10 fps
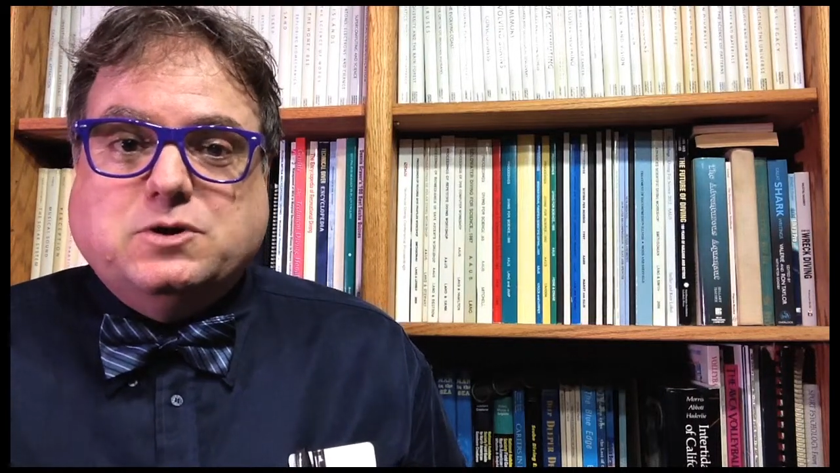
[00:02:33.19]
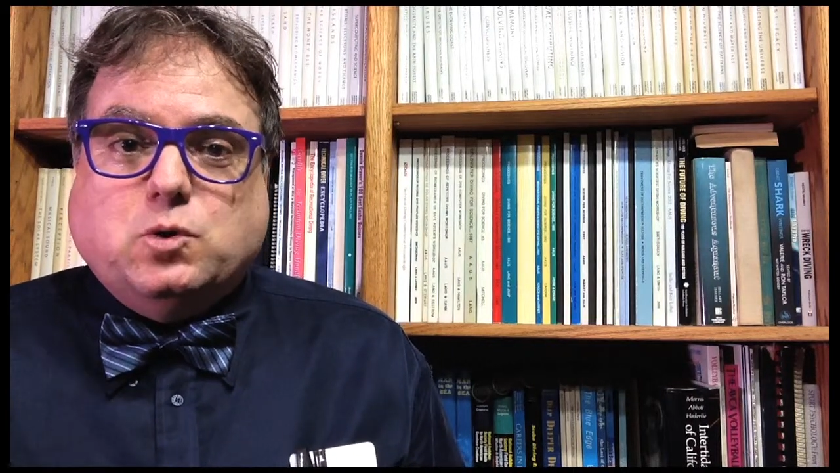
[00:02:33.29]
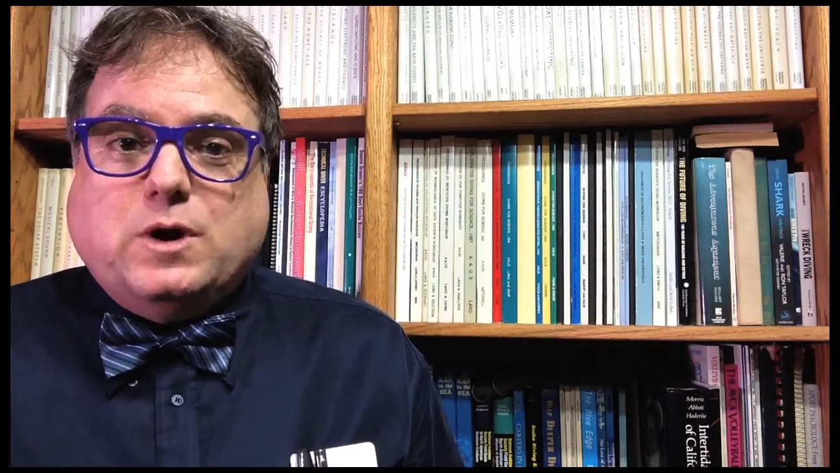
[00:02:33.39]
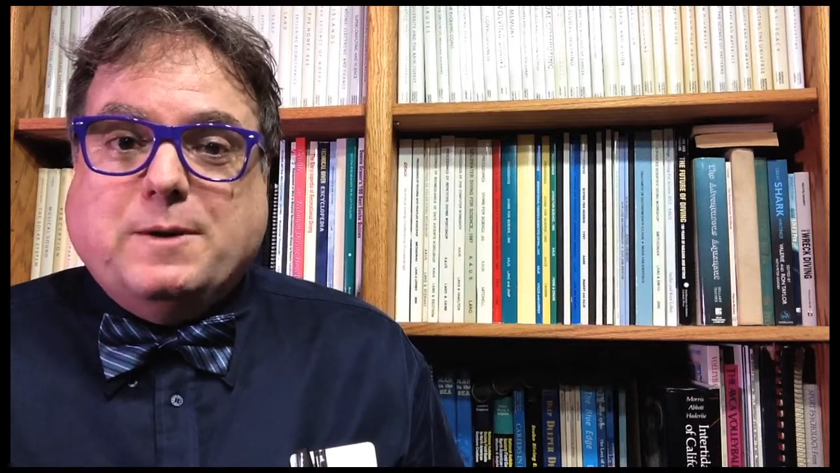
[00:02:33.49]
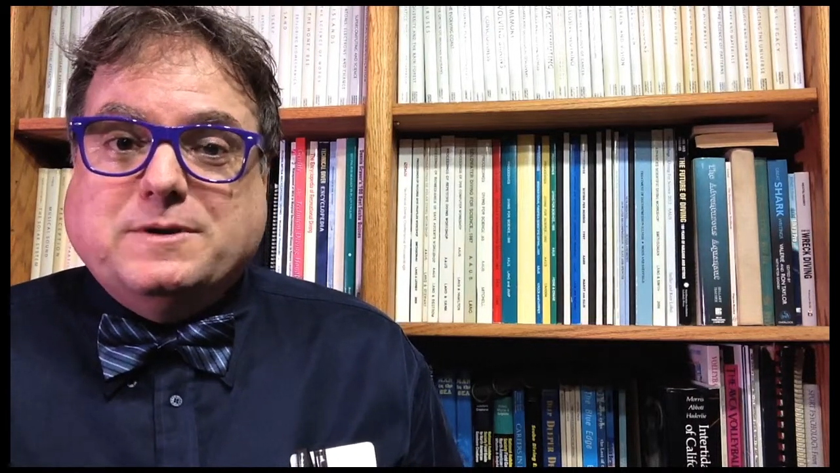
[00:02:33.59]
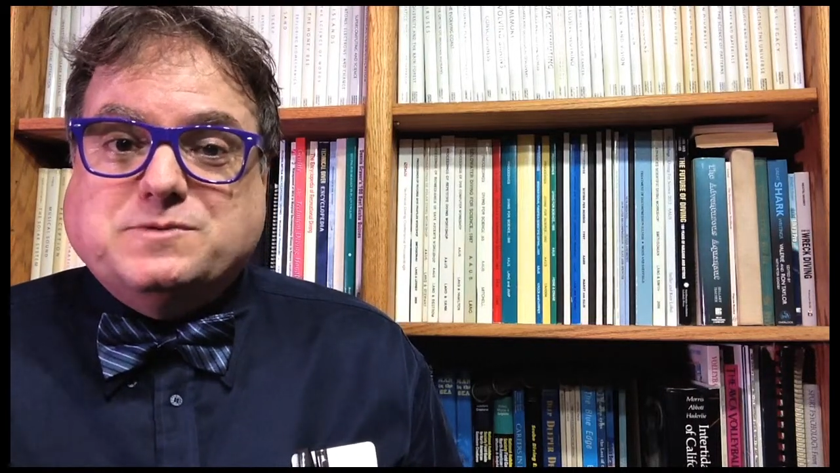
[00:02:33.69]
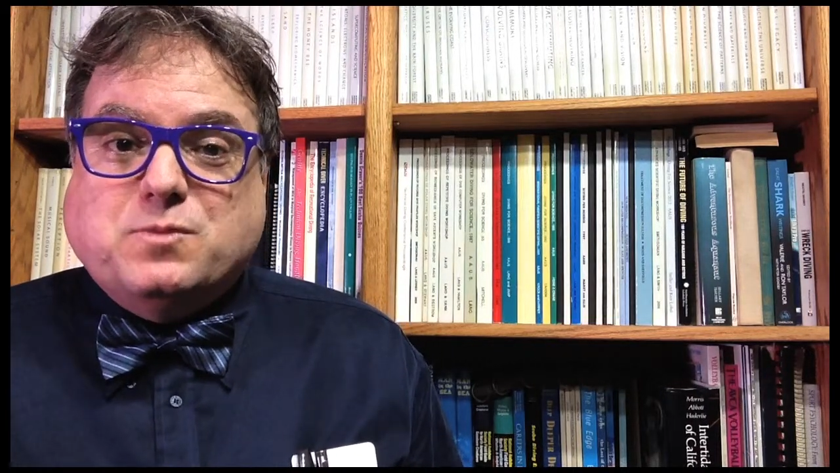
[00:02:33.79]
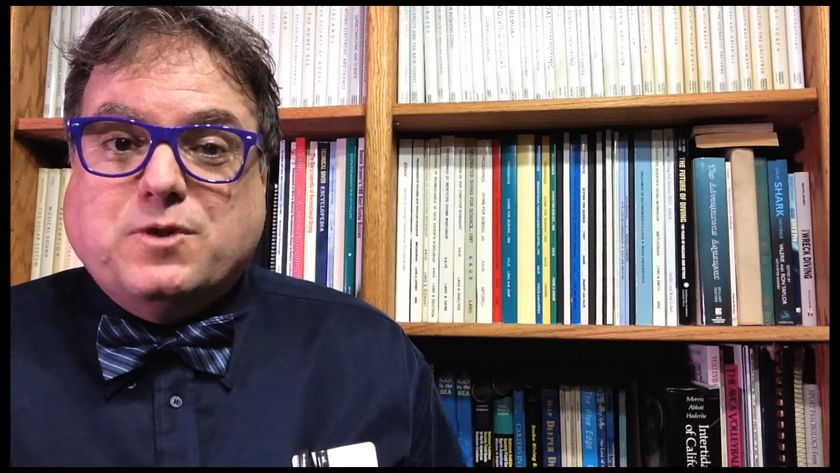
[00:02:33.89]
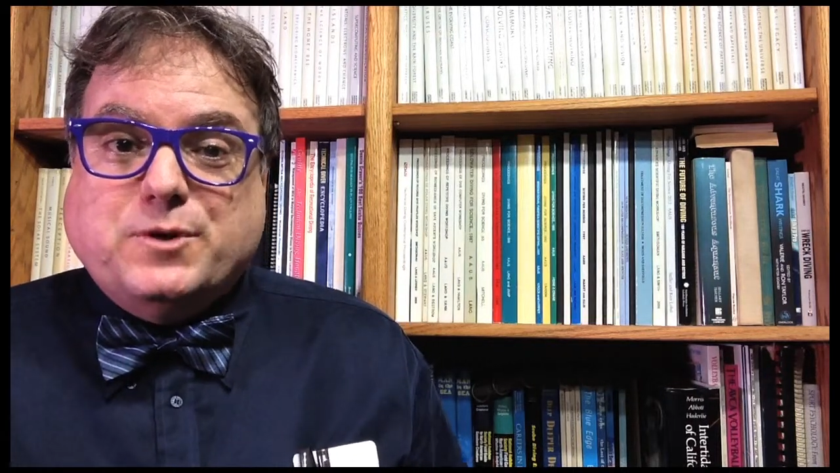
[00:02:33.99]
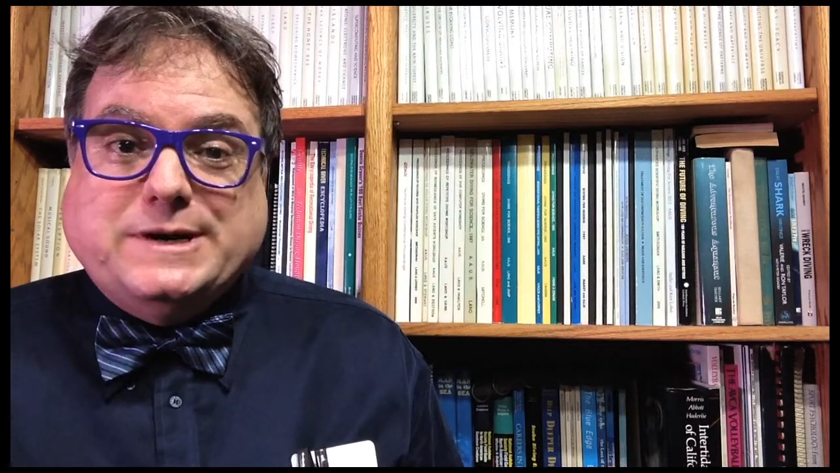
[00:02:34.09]
or how much
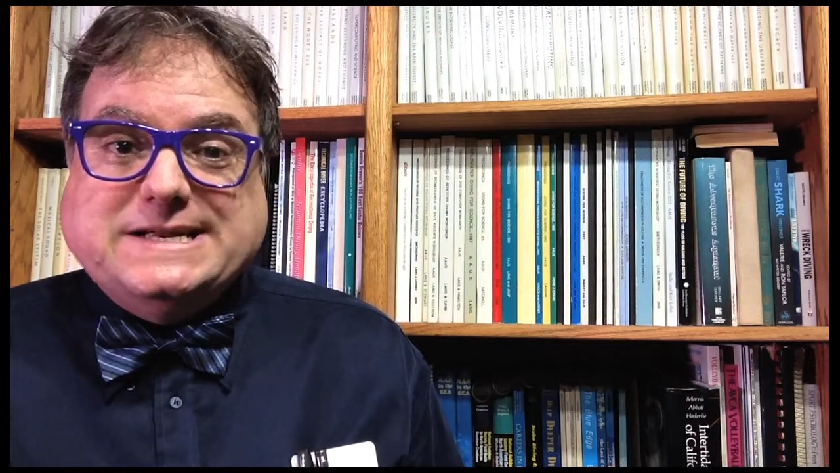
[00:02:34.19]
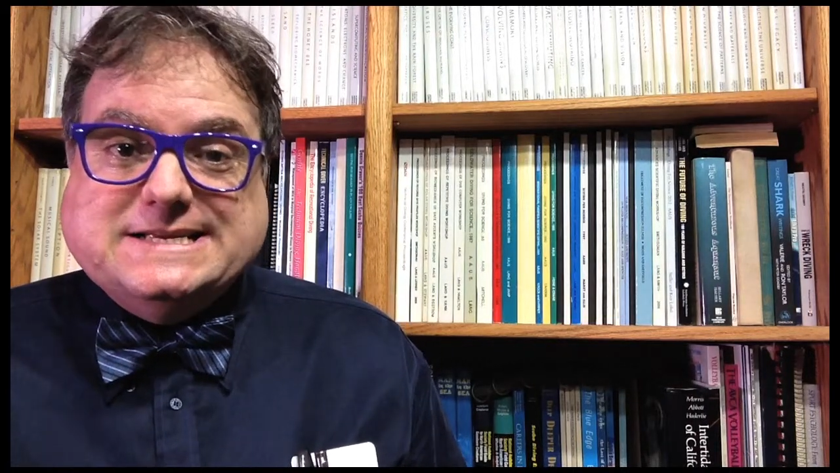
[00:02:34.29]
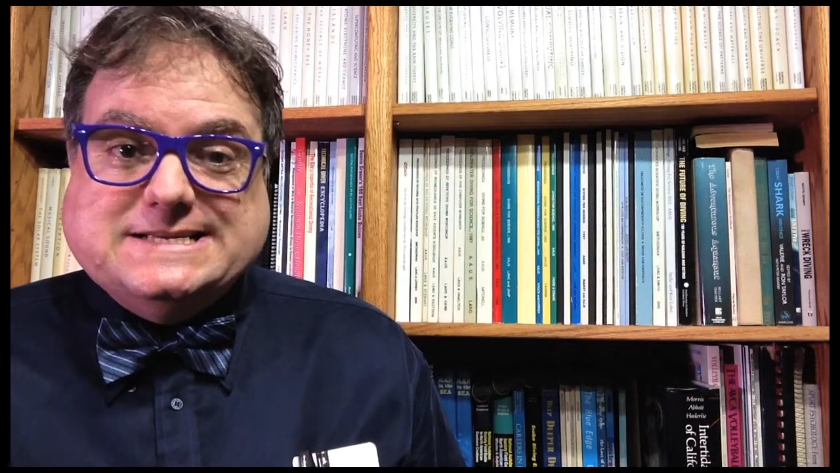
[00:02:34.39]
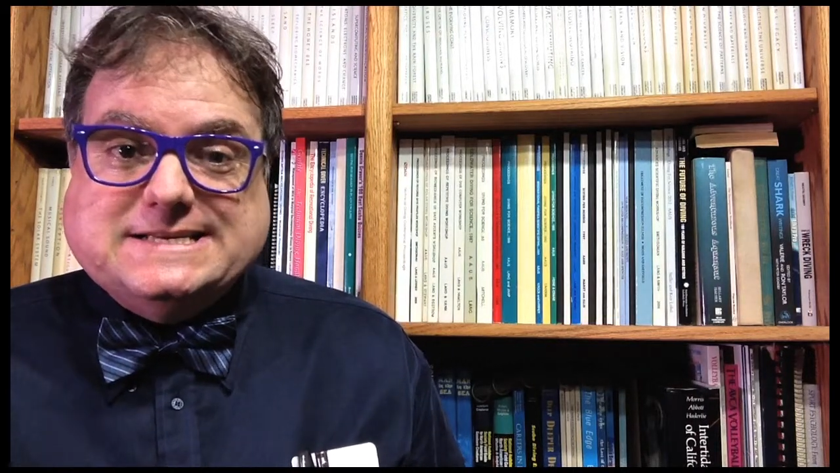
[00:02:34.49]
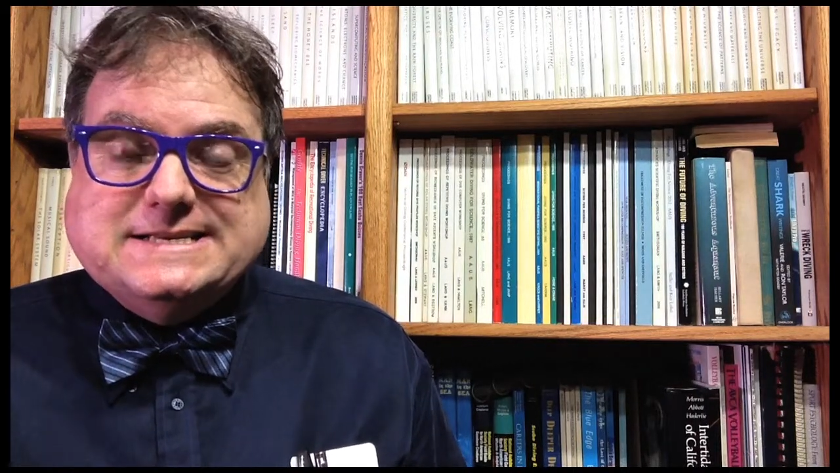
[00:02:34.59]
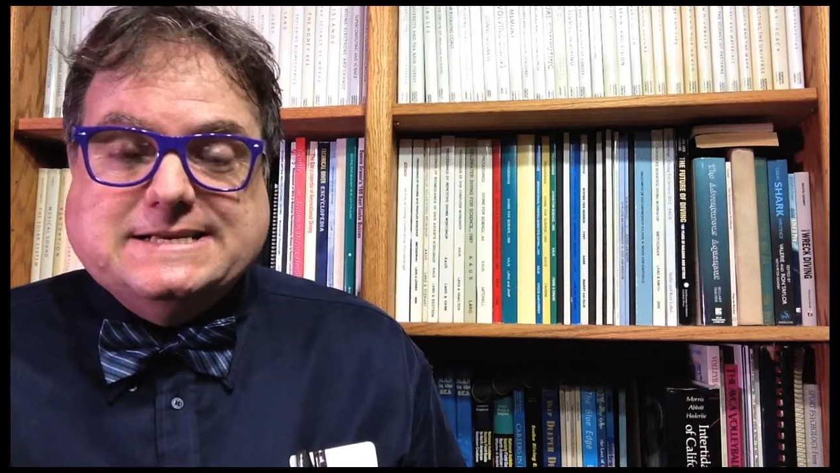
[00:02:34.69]
more there is.